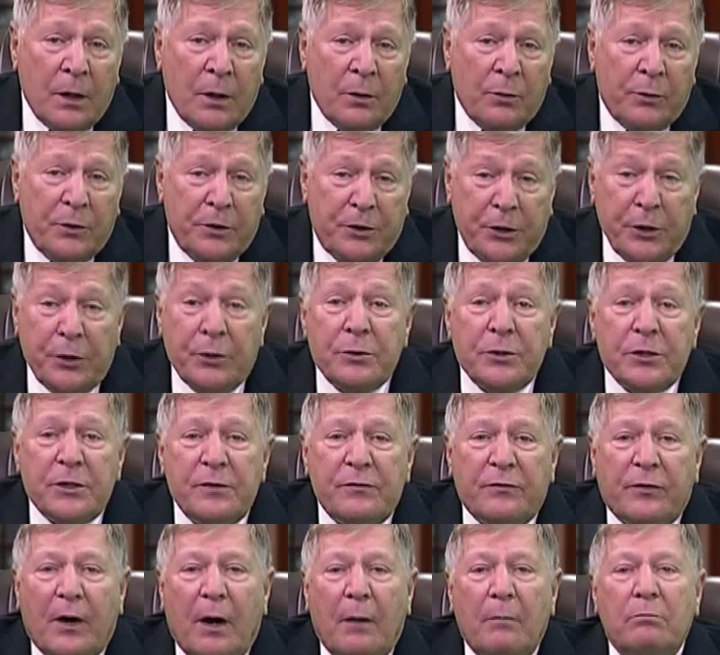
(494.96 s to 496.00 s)
reduced
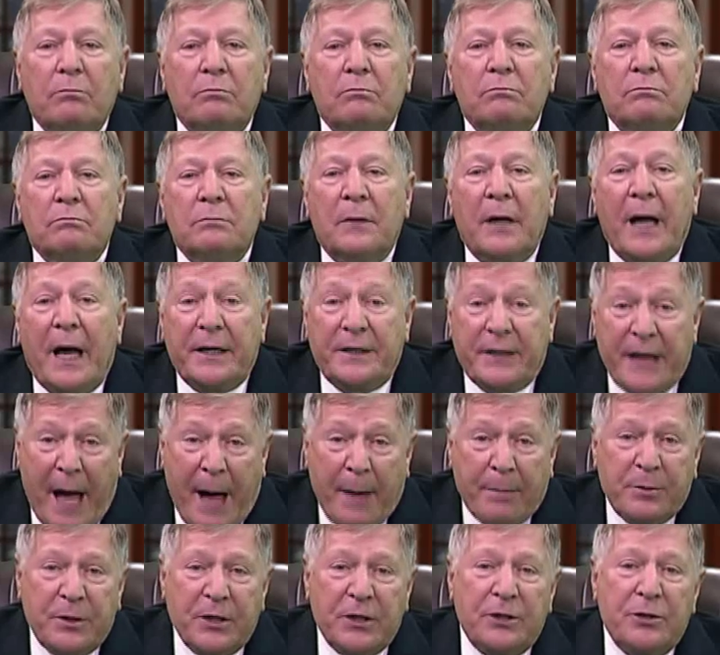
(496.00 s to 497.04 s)
from
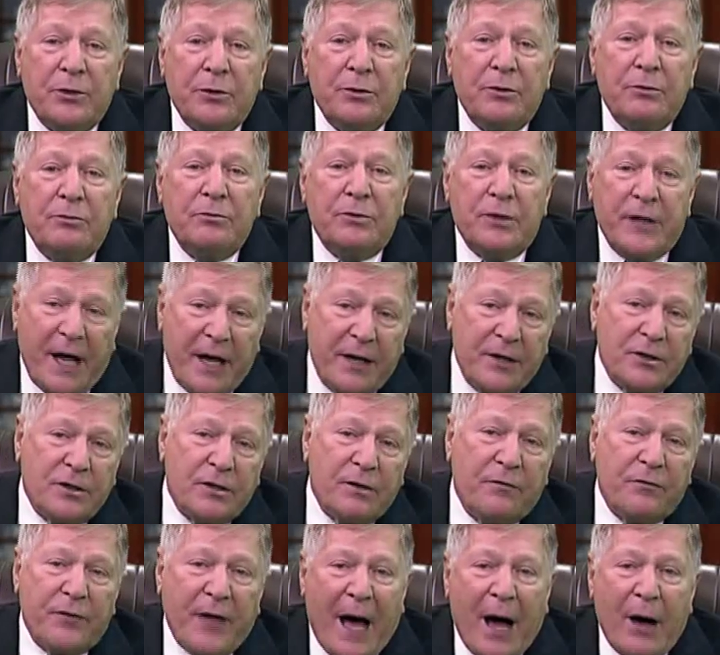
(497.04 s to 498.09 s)
adapting to tens
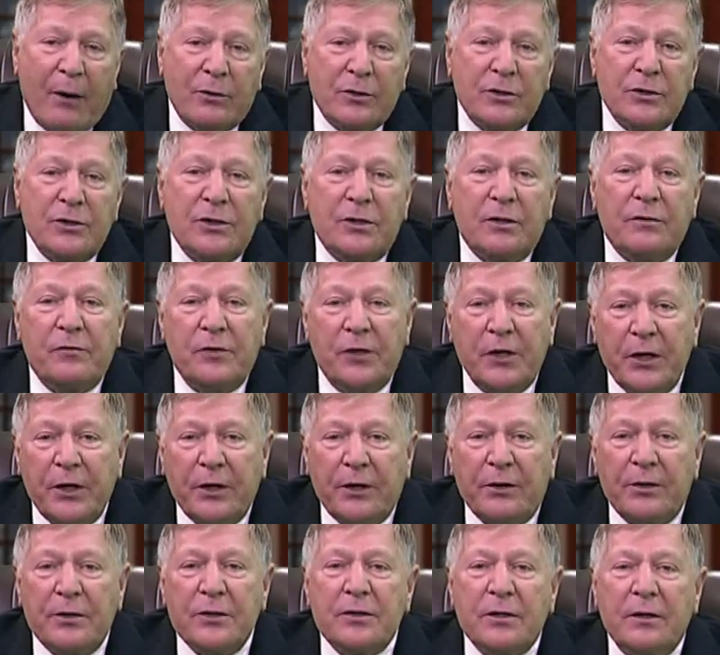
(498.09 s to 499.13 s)
of thousands of
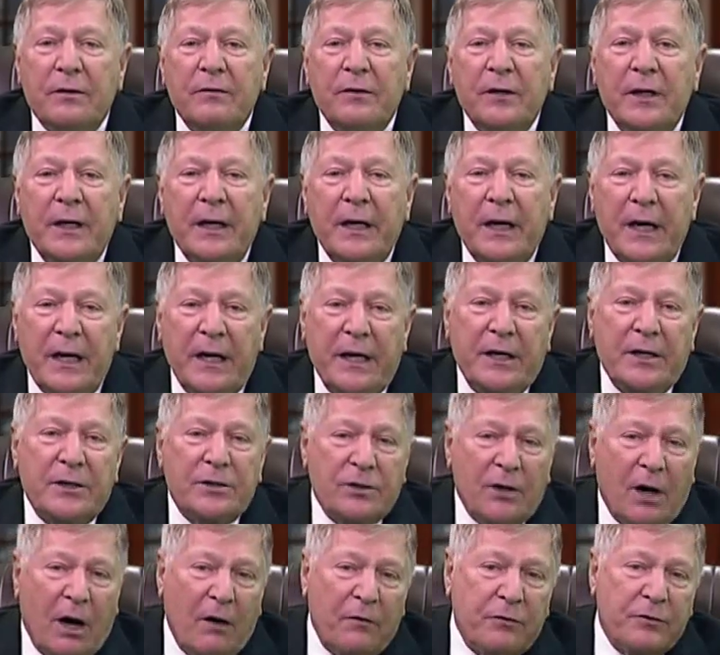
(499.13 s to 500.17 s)
years of eating
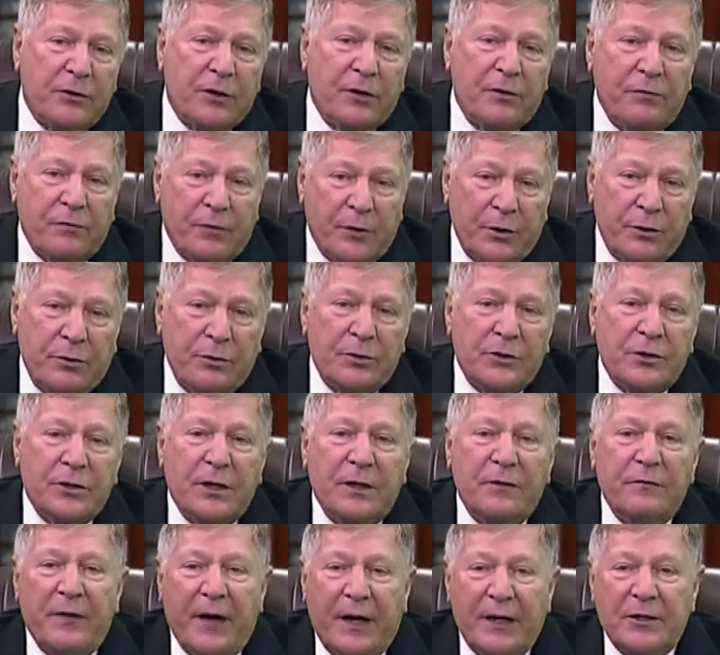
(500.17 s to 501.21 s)
softer fruits
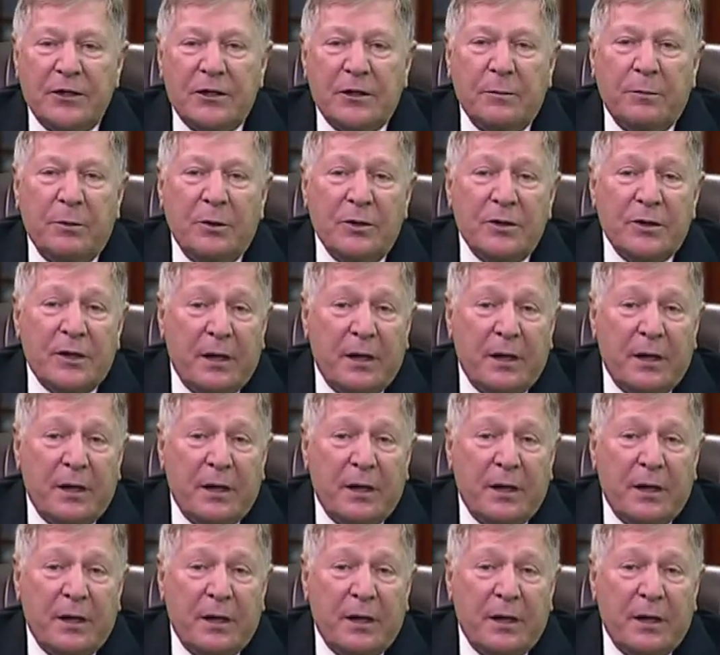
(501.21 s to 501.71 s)
and vegetables